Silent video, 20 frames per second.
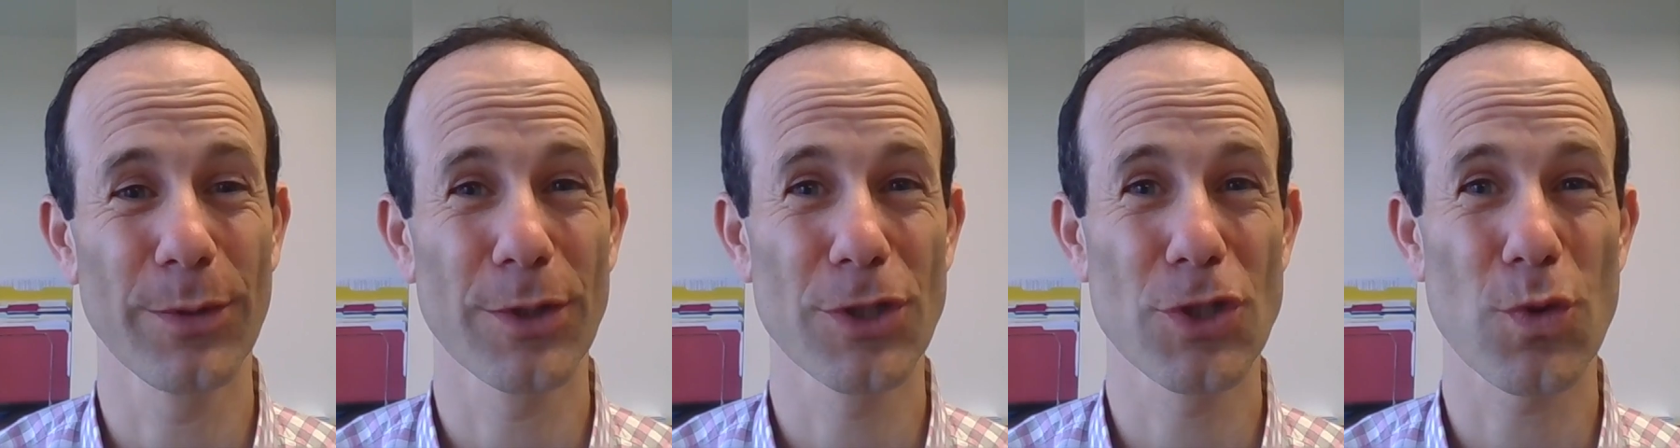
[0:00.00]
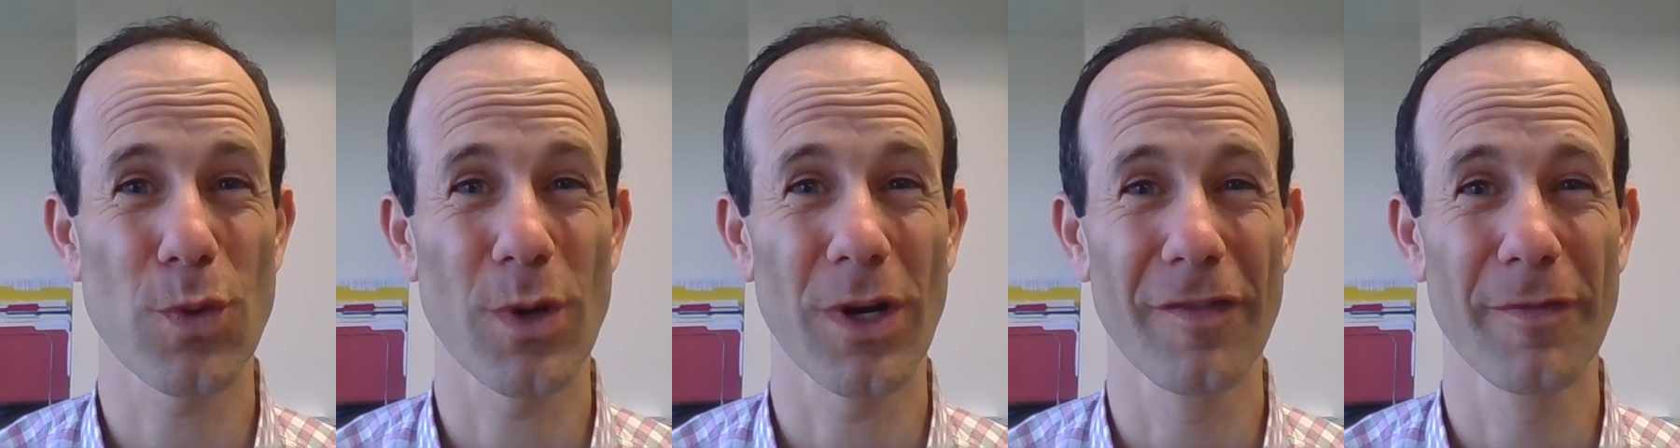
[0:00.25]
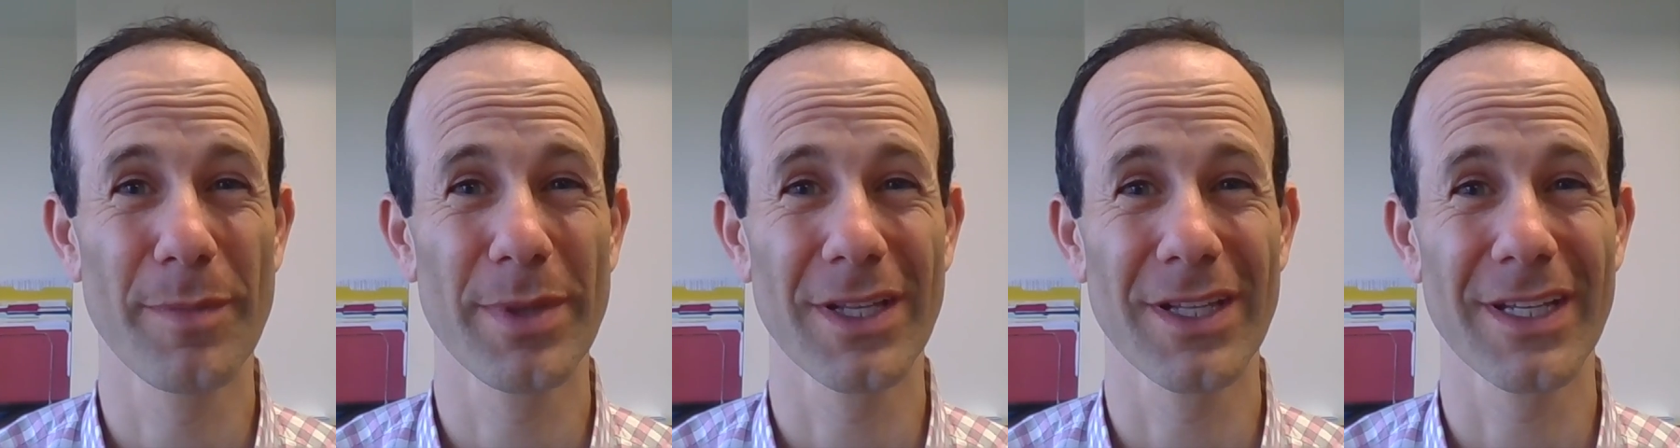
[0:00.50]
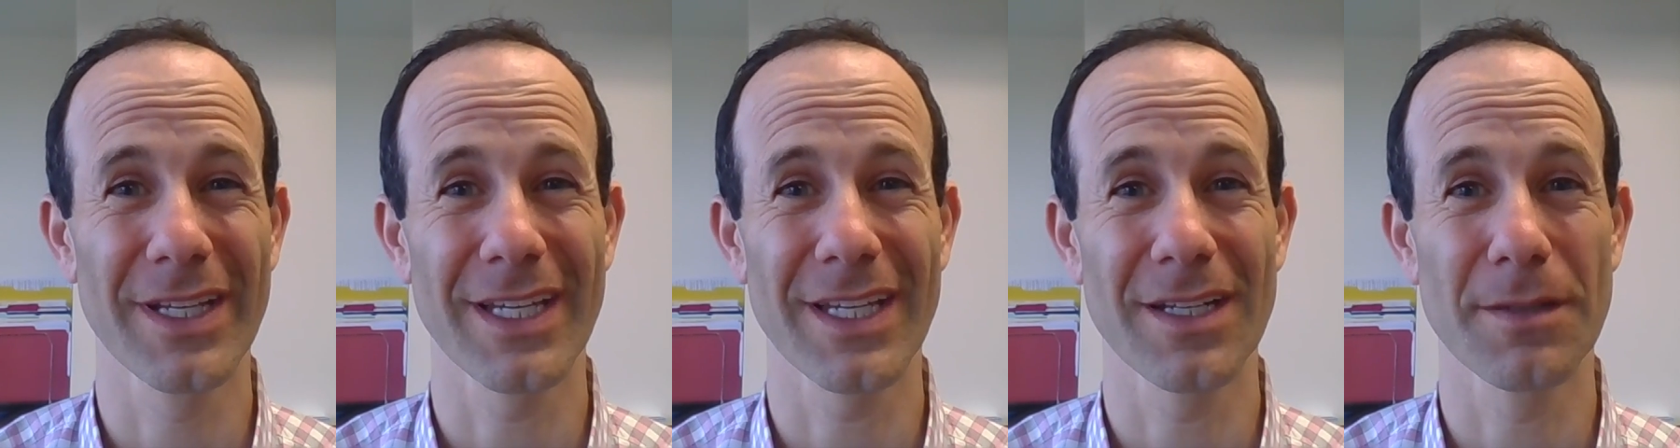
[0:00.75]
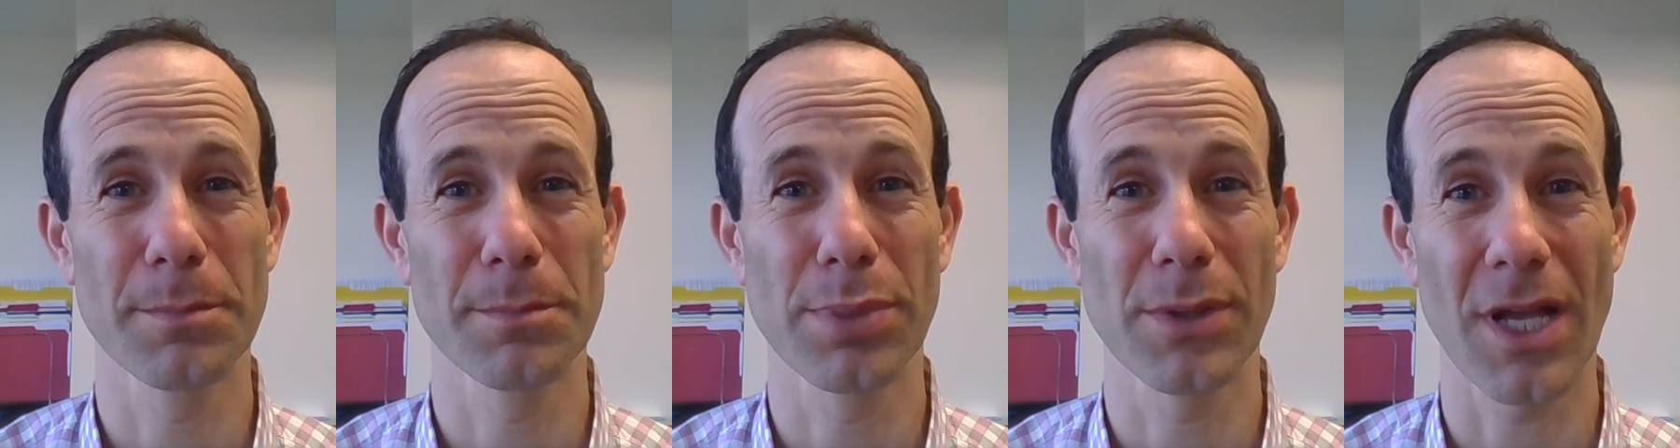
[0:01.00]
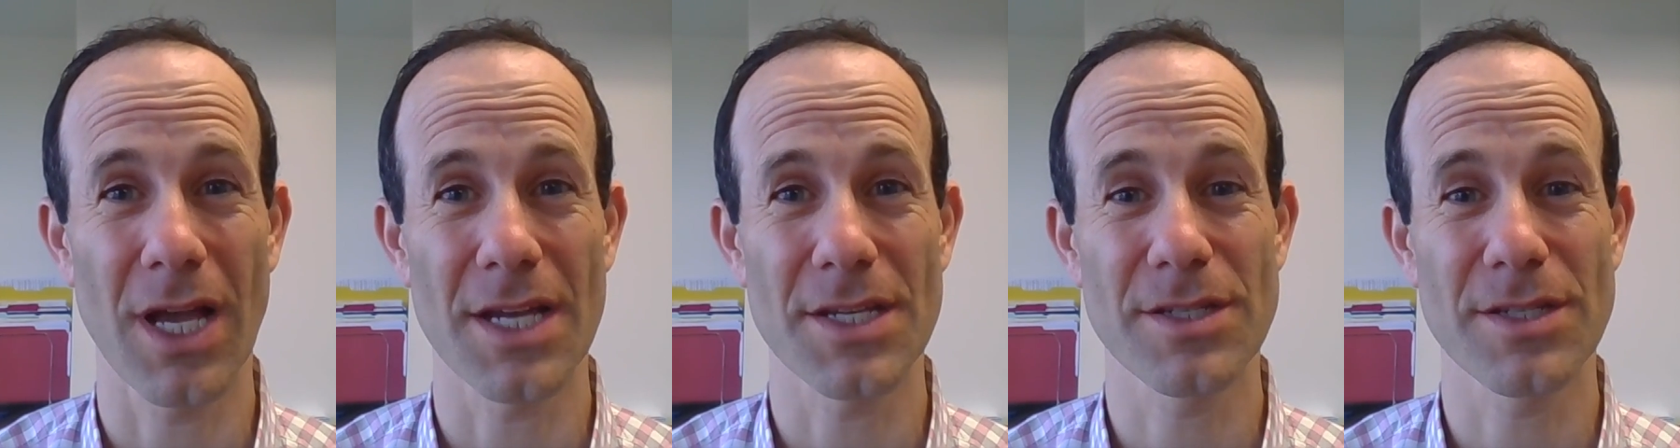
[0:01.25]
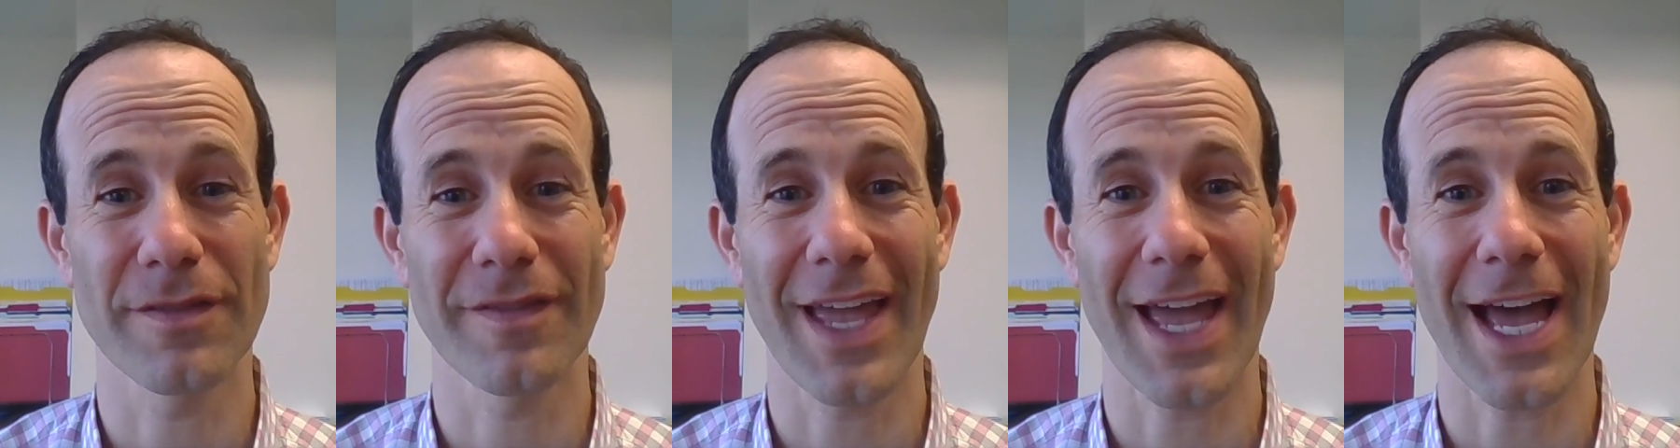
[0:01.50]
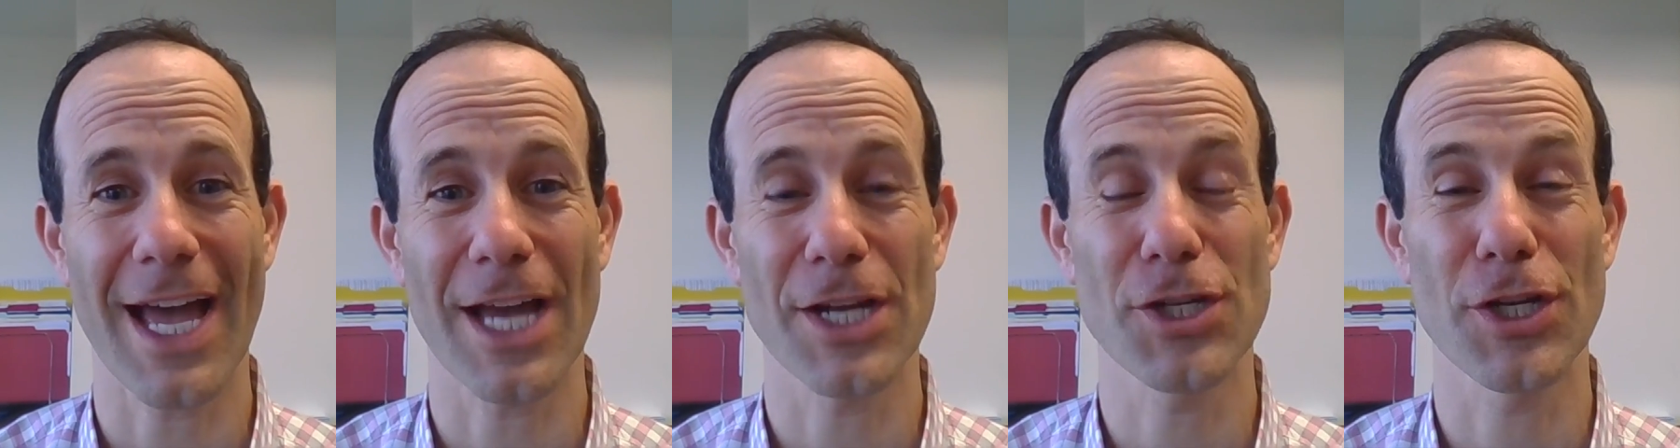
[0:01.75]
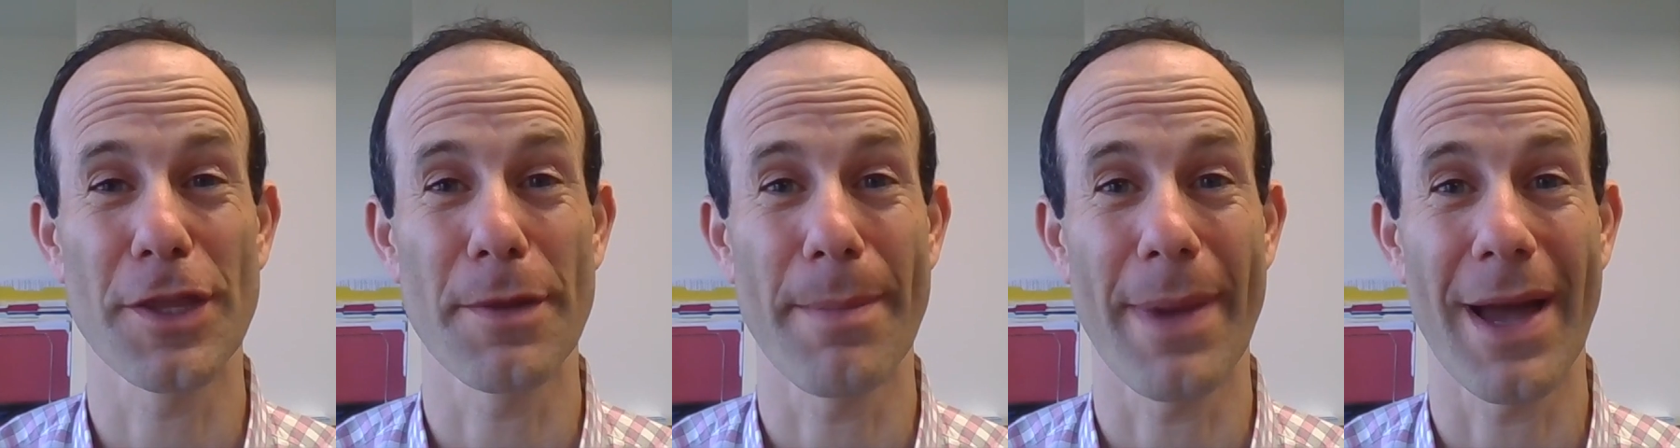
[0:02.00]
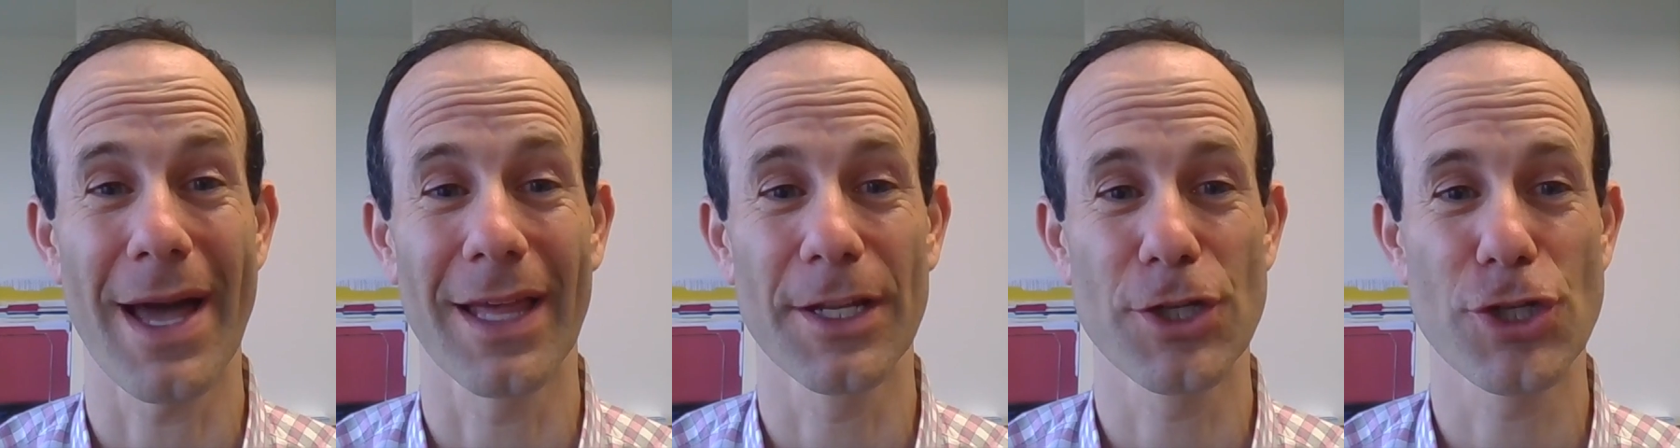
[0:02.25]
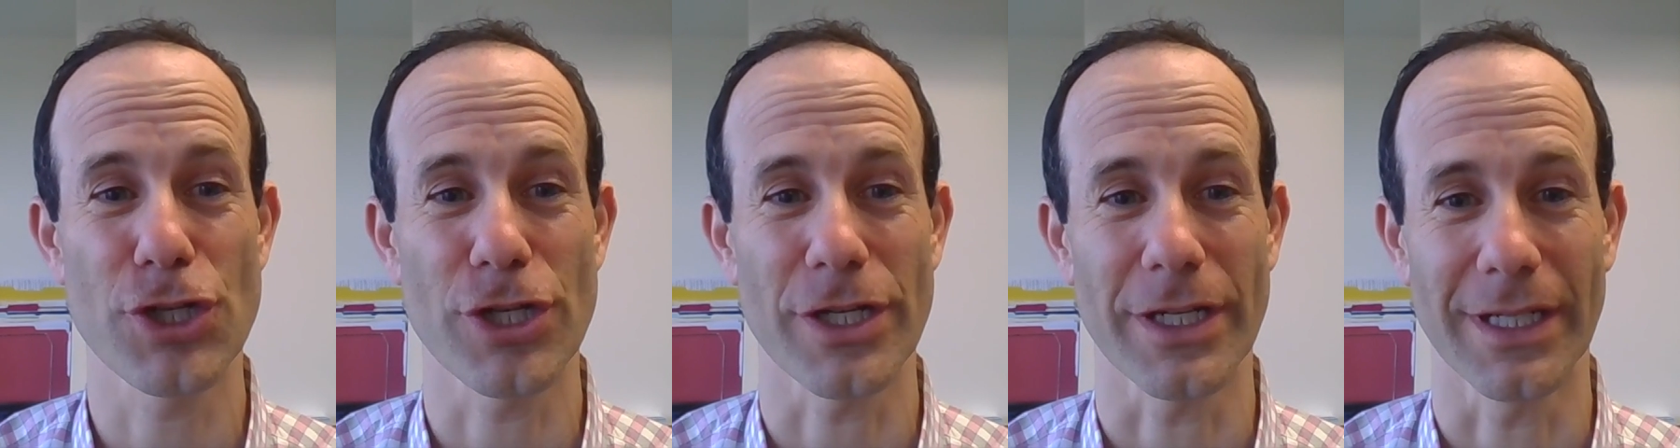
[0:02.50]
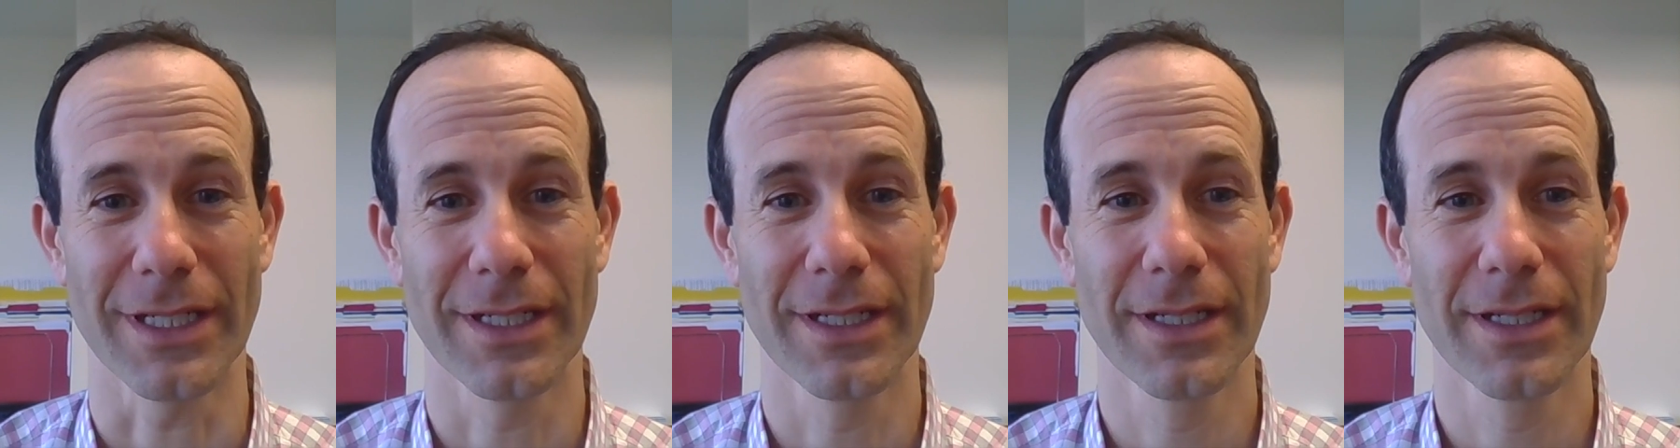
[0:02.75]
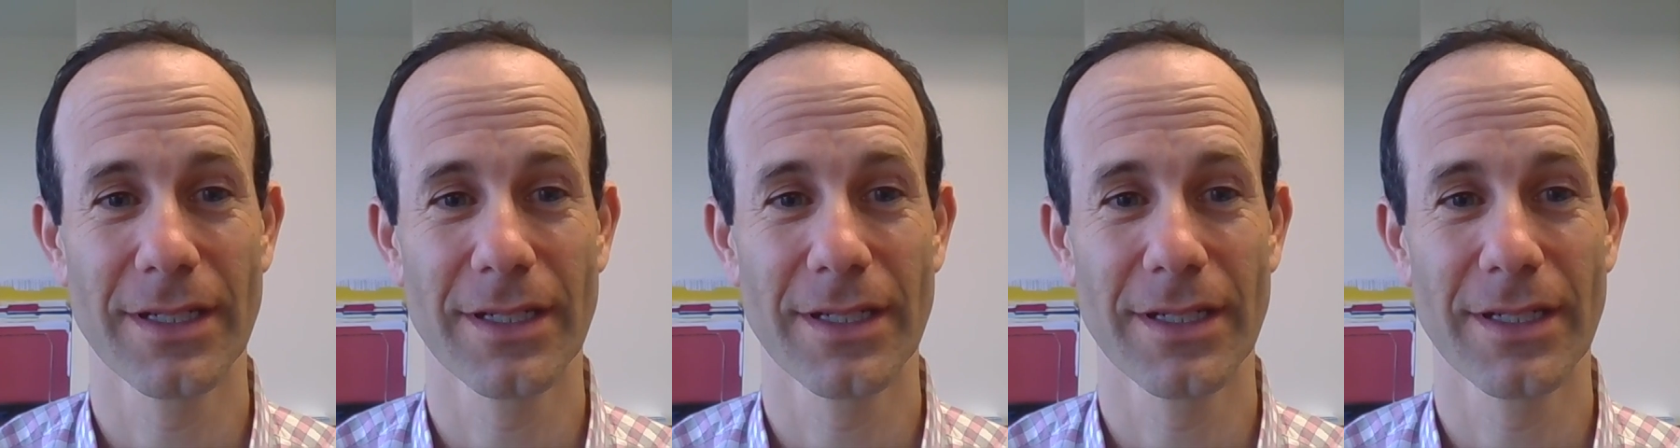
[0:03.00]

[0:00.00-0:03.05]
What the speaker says: with $12 billion plus of cash on the balance sheet.